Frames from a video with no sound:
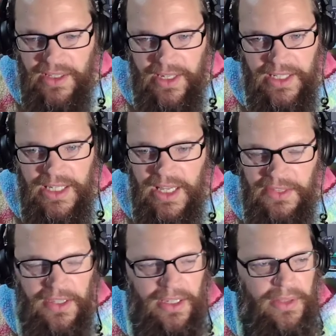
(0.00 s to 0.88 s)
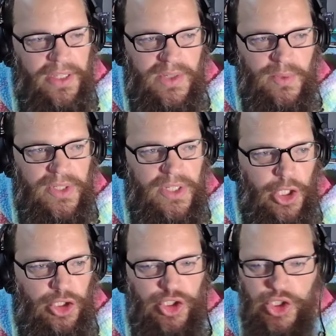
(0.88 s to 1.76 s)
Like nothing. This was
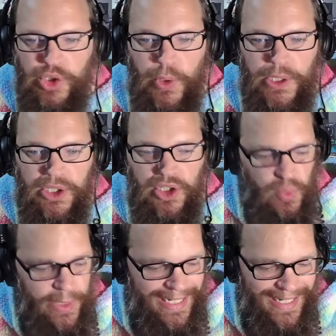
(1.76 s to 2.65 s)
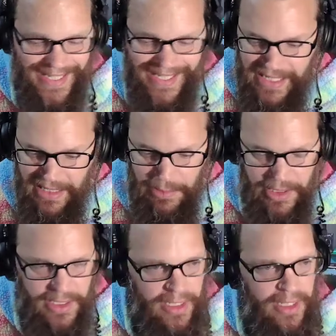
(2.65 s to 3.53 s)
a short, sweet
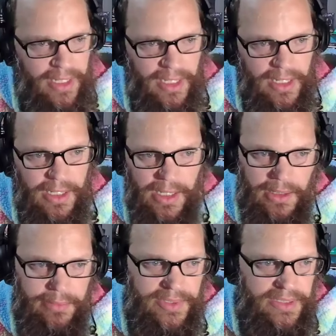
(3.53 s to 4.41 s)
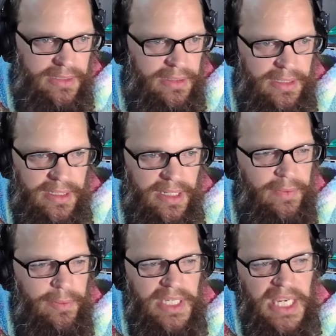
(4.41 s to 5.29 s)
segment." Um,
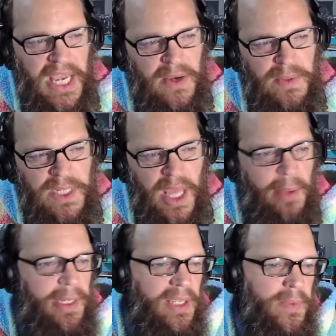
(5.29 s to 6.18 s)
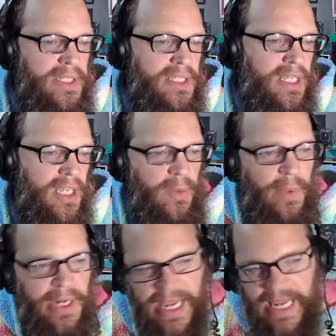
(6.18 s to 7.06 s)
Stephen was like, "Oh, nobody wants to hear
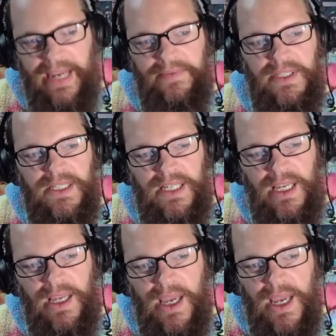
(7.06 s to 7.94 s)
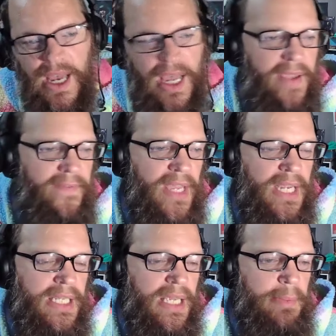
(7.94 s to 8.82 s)
what I have to say. I
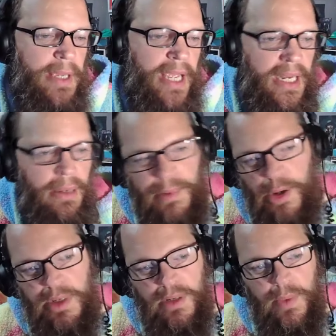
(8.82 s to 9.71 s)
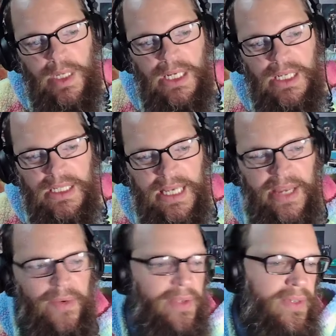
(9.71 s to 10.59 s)
fucked up. I had a moment of weakness.
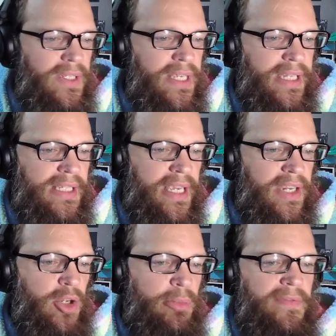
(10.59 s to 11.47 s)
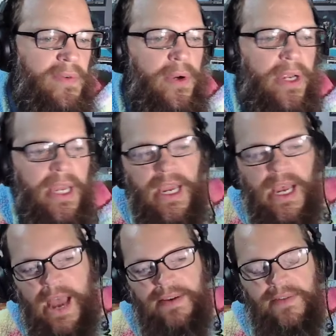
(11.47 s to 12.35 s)
I don't even text that girl before.
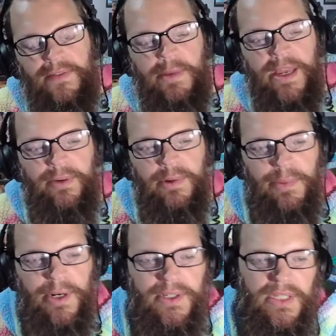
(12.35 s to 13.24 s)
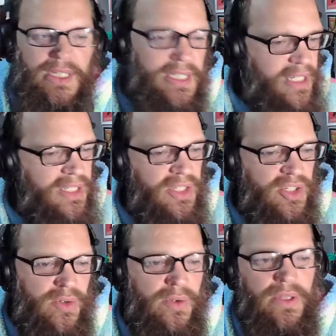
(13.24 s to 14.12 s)
I never met her in person. He said it's the
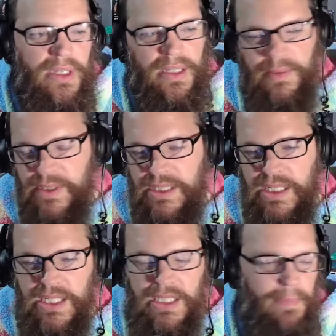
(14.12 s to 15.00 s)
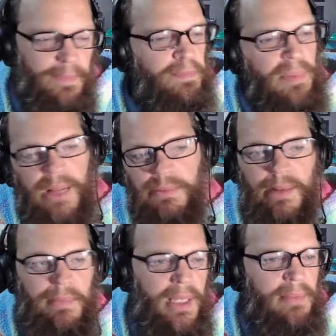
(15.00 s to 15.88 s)
truth, and it was just blah,
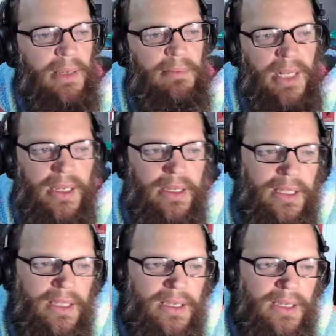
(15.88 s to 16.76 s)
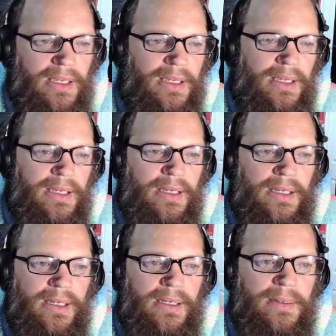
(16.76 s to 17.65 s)
blah, blah, blah, blah.
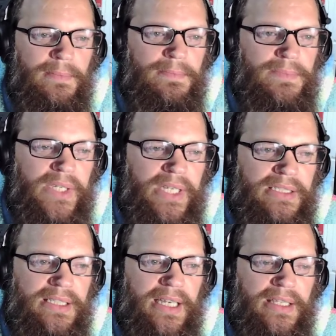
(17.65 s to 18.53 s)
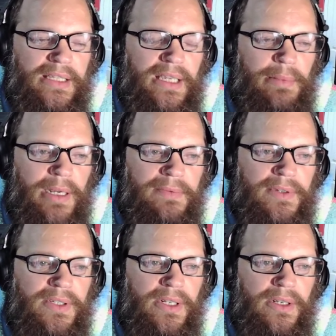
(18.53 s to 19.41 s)
Um, he said that they met up
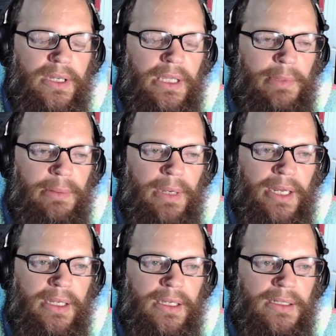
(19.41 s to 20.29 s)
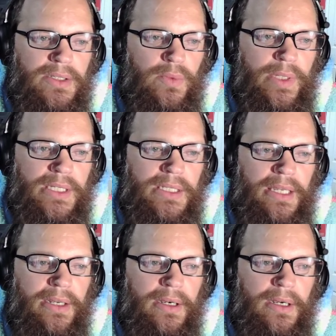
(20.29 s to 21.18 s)
for dinner, him and Monica, two weeks
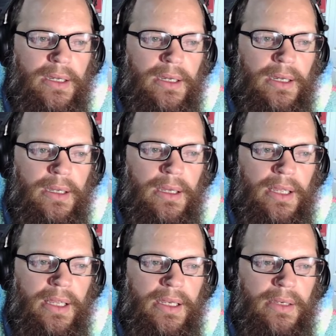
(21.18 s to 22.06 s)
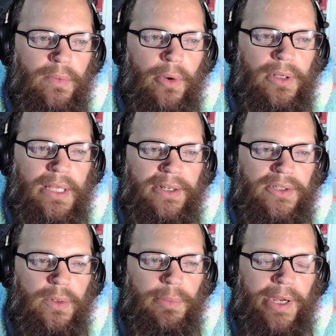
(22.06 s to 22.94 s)
later, uh, and wrote a letter
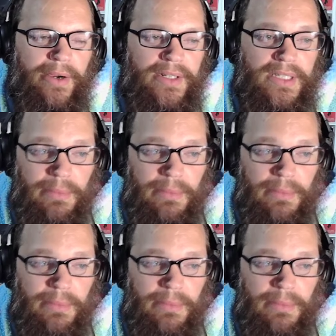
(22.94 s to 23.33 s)
to her parents.